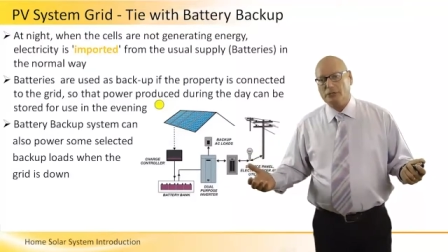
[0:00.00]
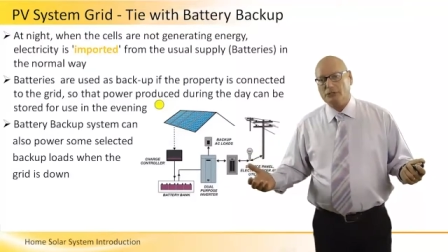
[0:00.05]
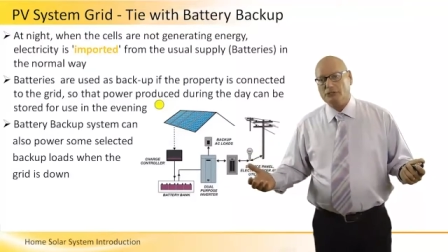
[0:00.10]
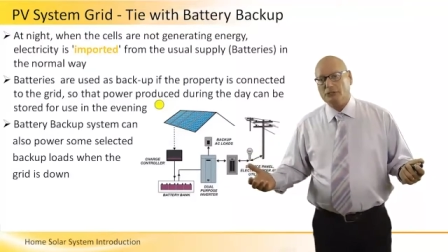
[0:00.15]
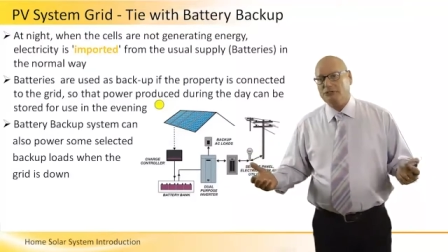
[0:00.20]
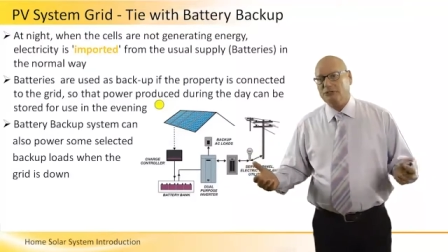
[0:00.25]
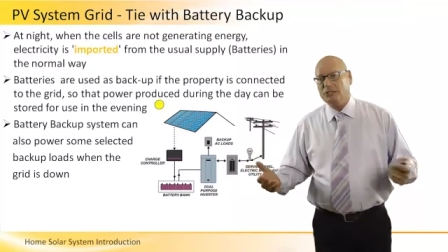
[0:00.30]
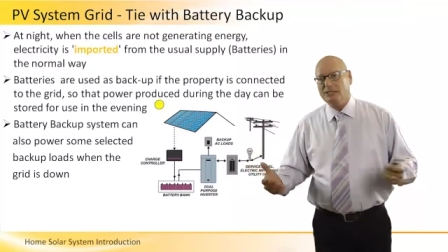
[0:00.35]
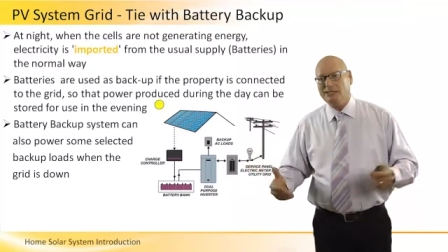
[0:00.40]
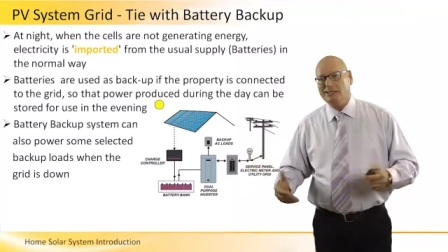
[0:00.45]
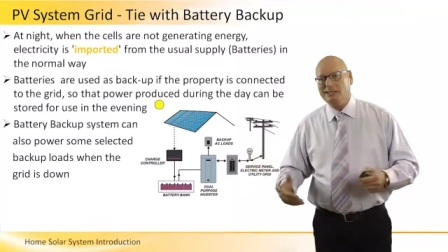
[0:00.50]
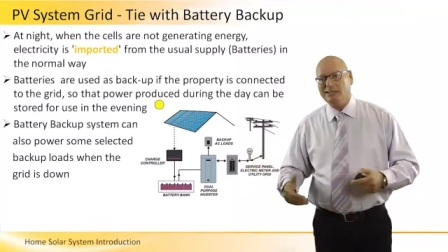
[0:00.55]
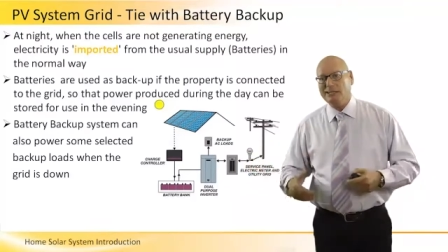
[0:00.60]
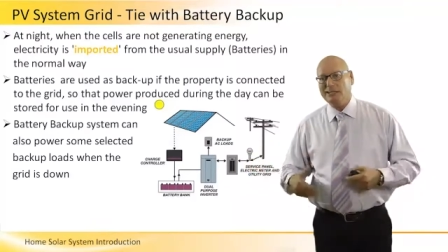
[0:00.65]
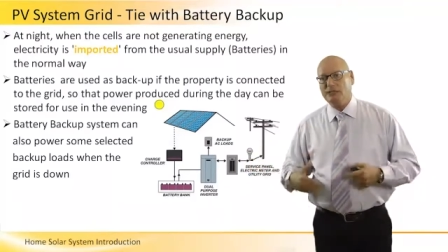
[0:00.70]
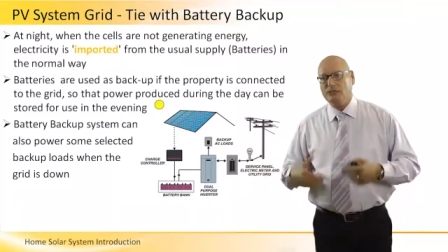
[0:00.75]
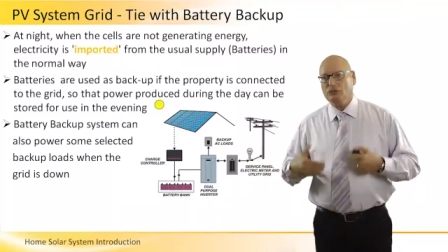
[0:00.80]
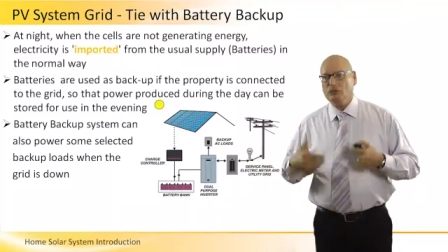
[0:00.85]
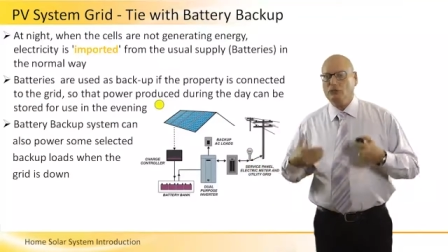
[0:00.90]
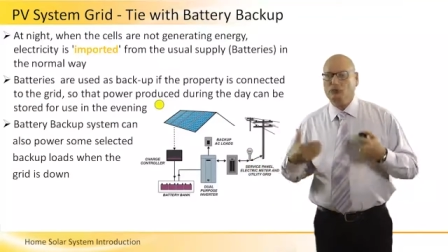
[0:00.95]
So they
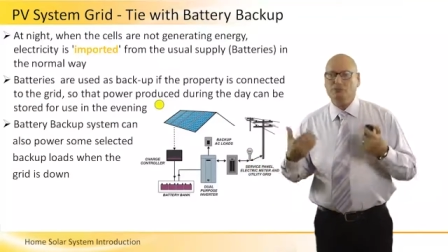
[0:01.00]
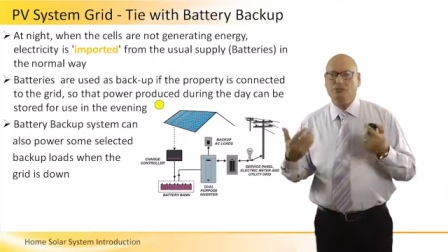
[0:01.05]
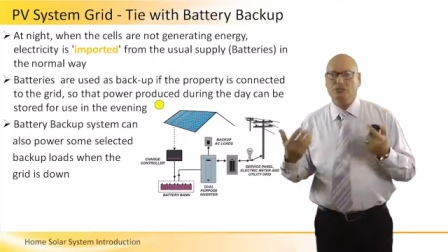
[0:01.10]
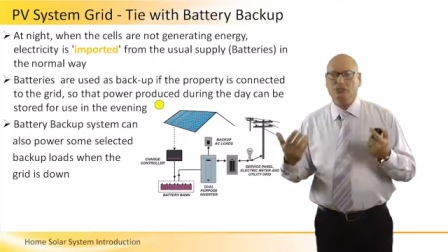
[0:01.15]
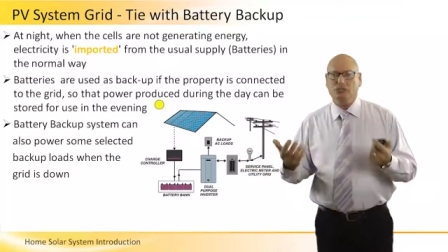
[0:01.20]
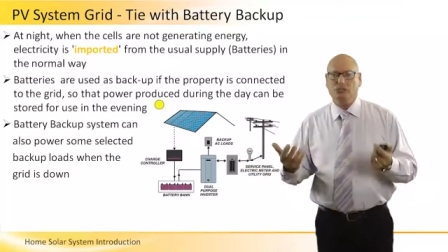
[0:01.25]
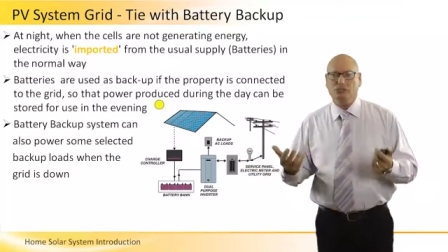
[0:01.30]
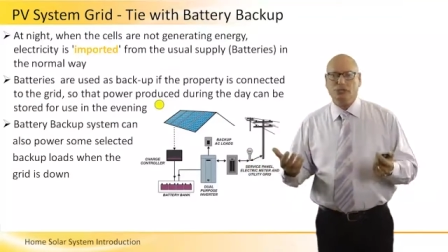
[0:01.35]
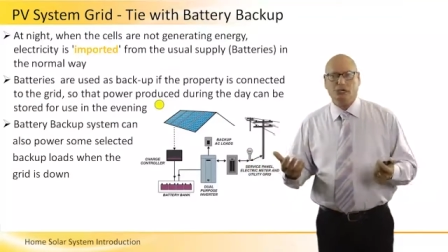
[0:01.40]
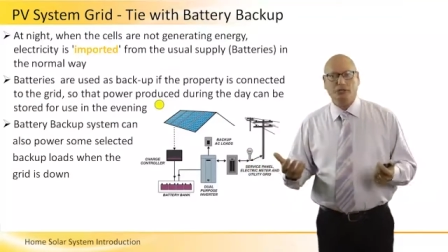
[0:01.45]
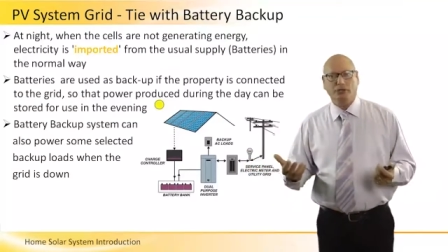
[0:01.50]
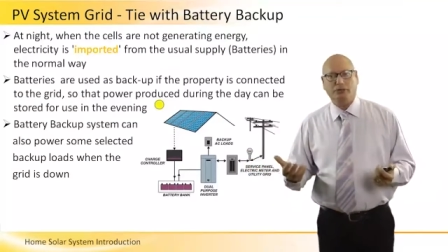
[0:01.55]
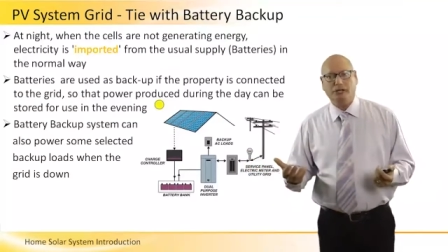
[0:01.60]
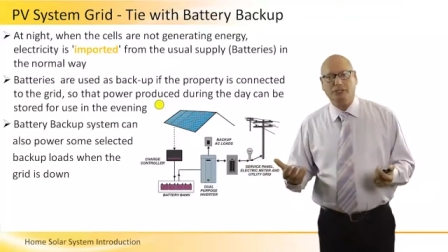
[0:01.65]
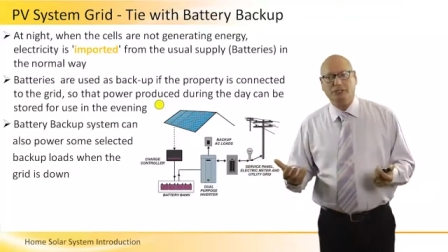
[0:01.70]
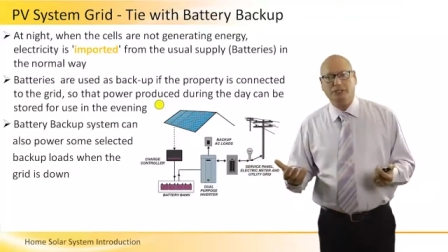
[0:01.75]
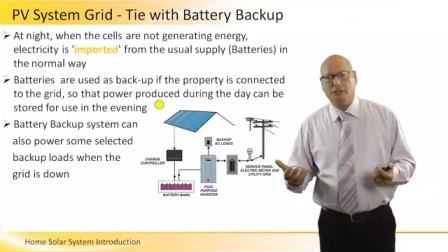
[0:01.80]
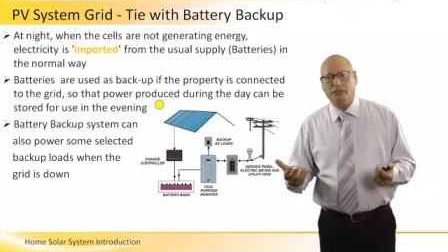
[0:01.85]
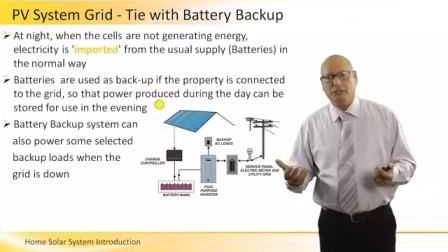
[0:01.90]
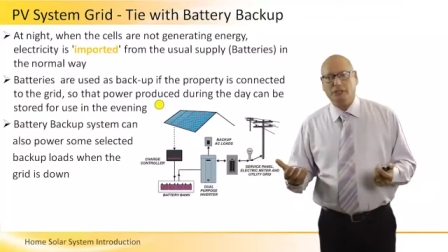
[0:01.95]
need to be
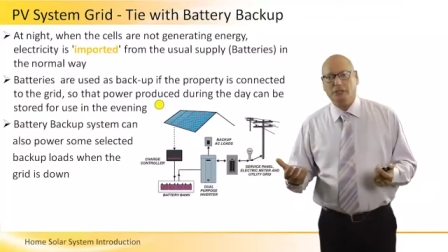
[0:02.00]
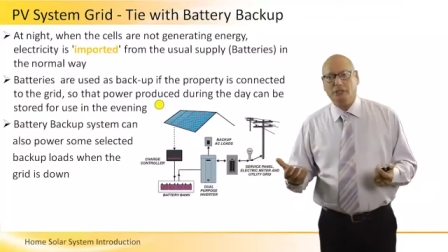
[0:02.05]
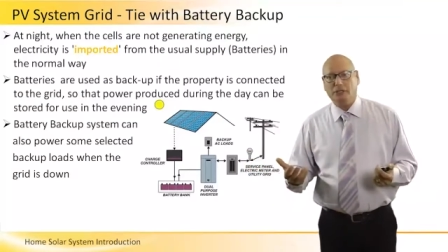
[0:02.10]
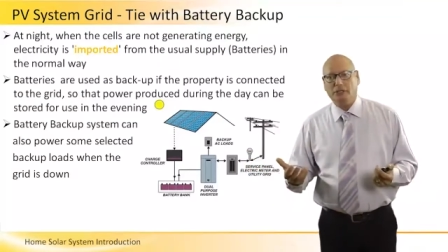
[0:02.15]
generated,